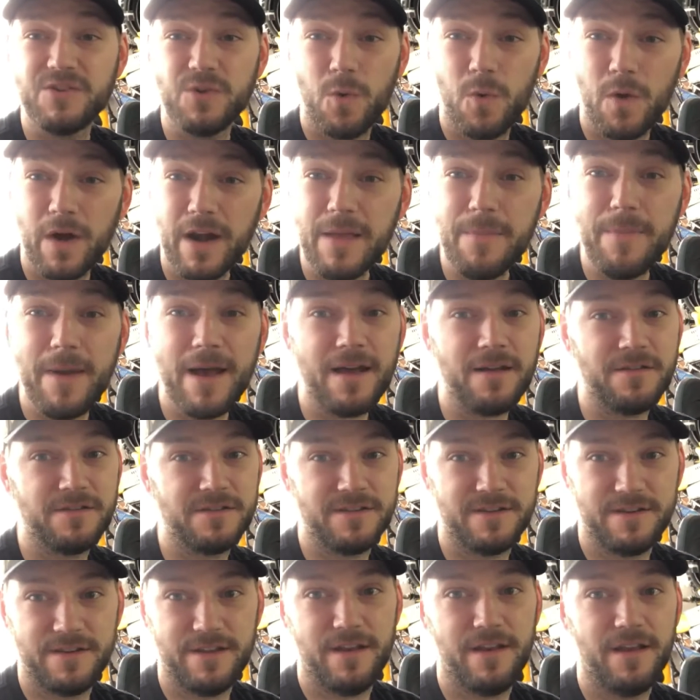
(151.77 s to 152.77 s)
20
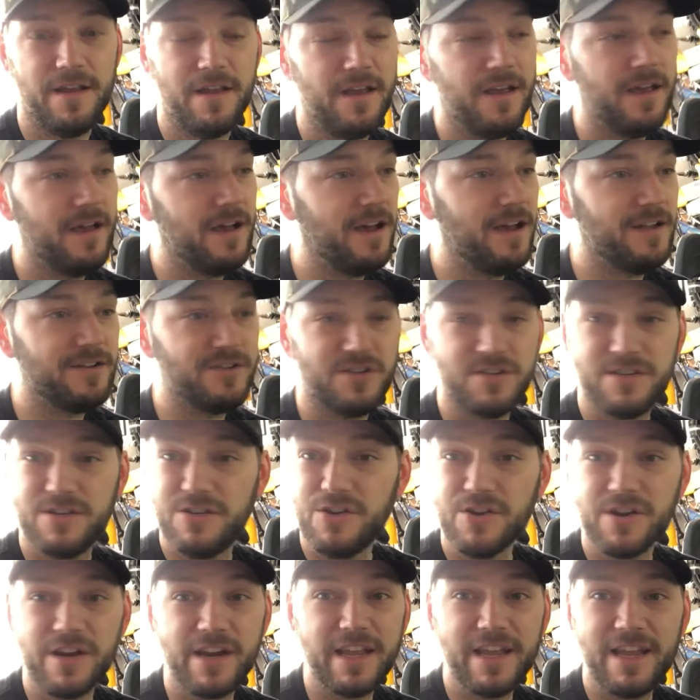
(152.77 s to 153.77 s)
pounds in it.
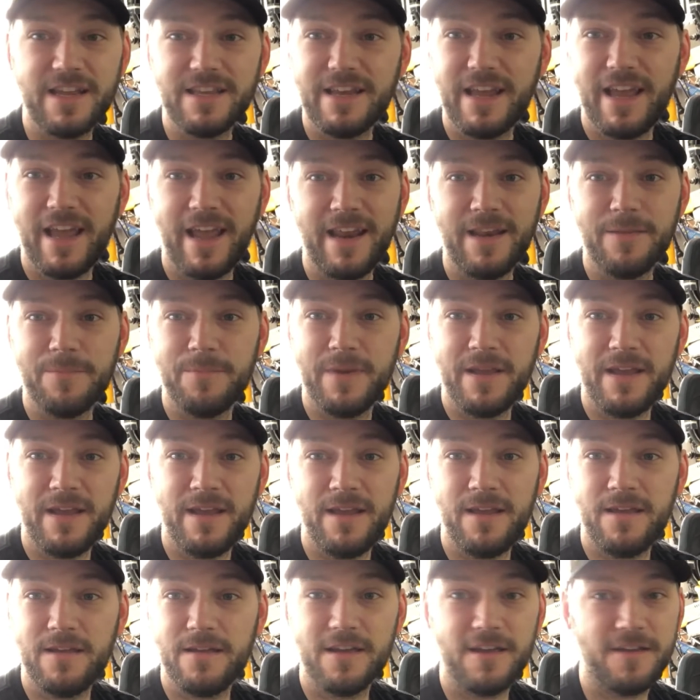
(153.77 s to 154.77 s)
You're going to get to A to
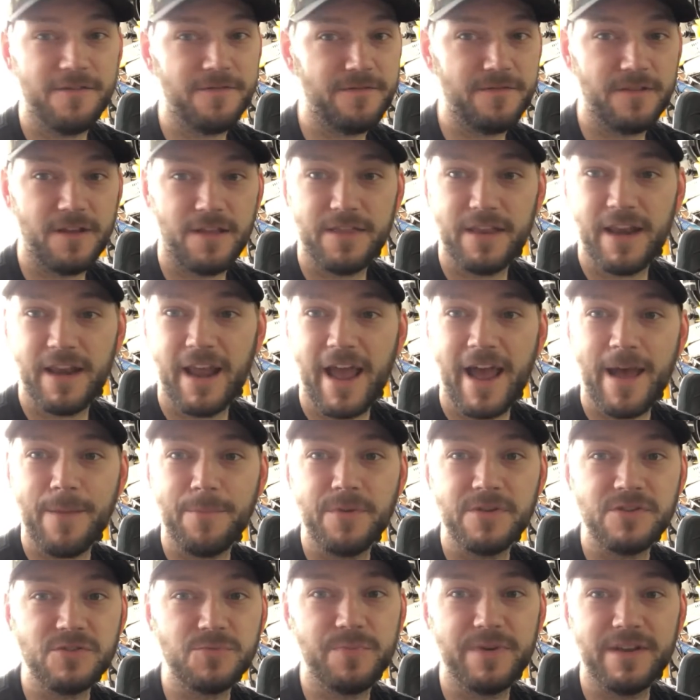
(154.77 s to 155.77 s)
B if nothing
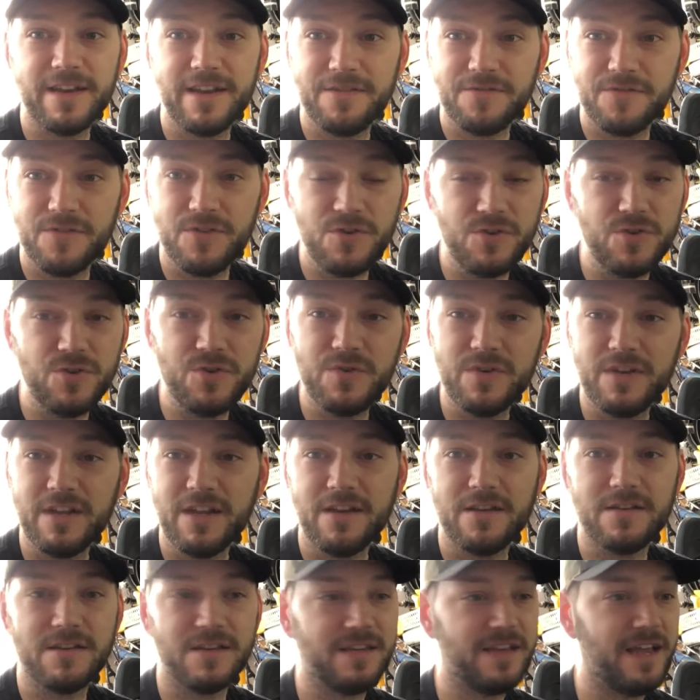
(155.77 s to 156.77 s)
happens, but if you do
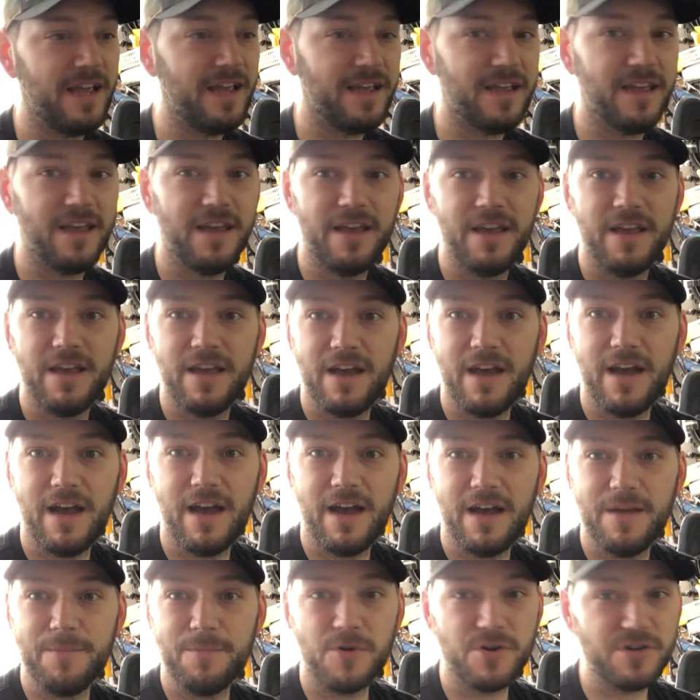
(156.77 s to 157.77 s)
need to take
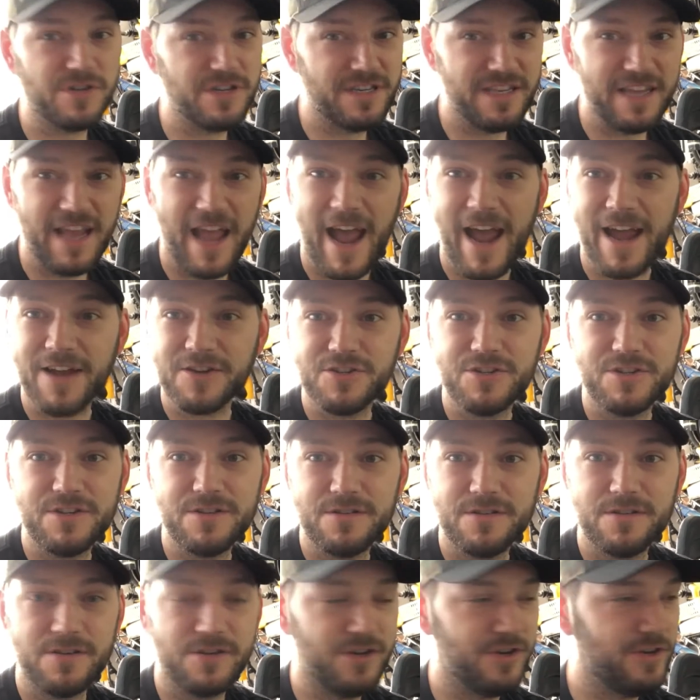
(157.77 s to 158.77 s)
emergency
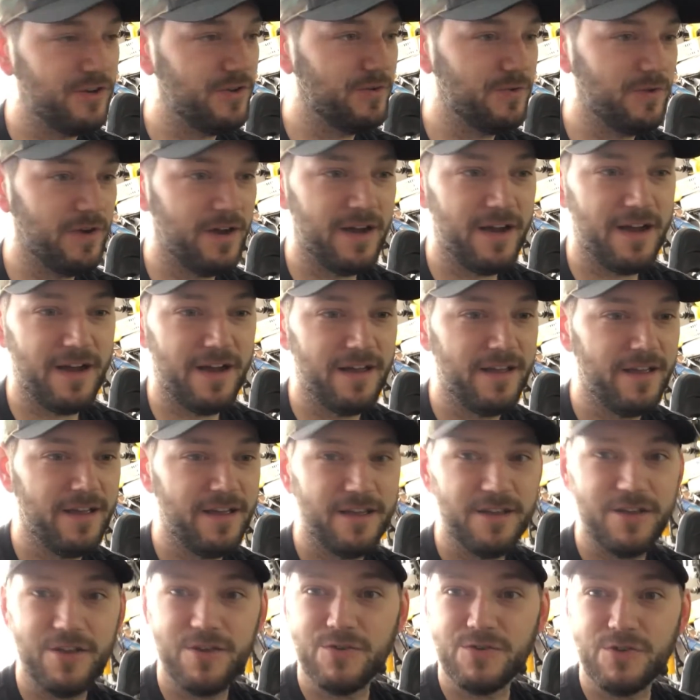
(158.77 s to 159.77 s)
action,
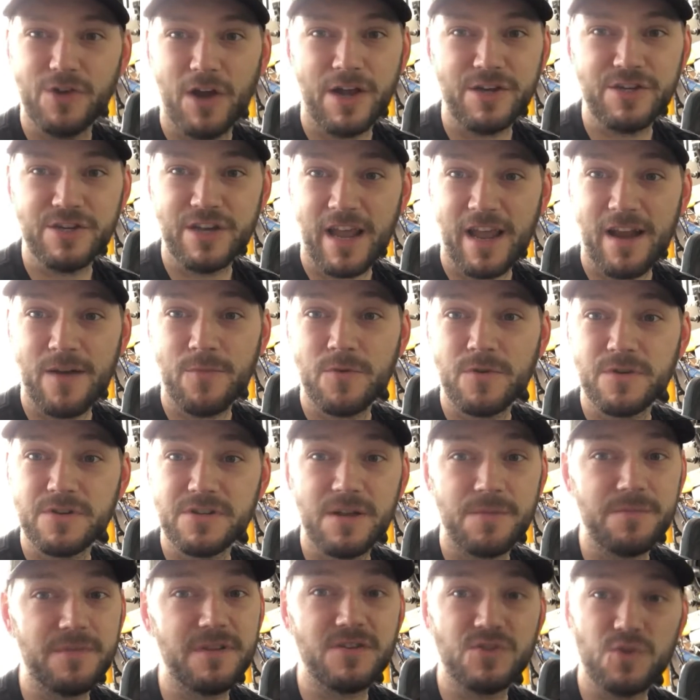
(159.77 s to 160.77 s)
dodge an animal or
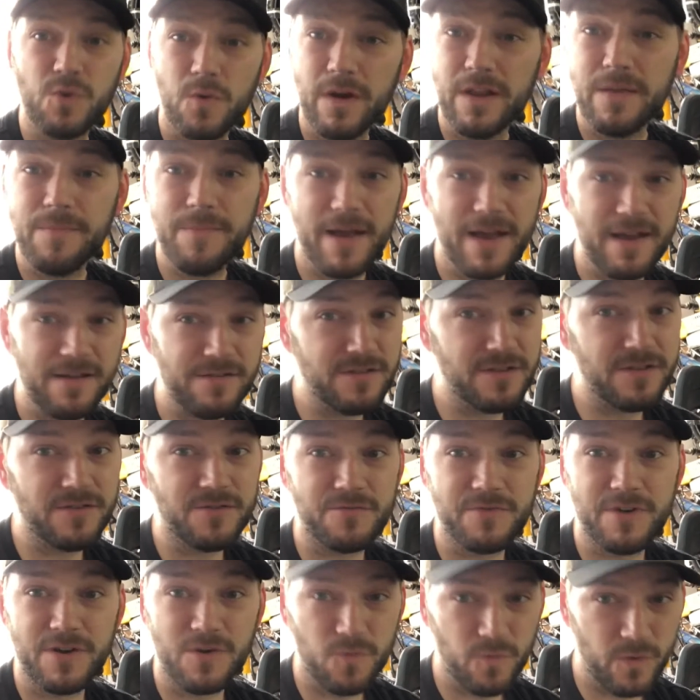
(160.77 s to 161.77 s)
something, 20 pounds in the
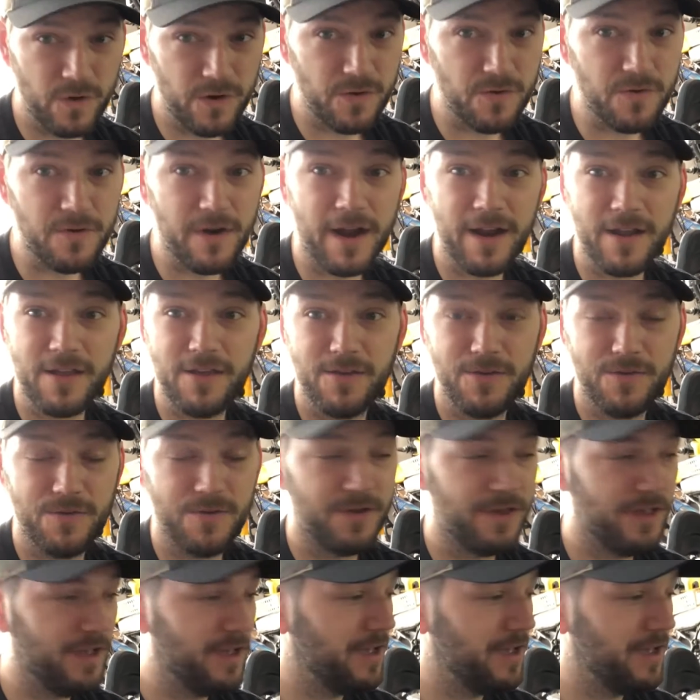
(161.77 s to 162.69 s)
rear will wreck you.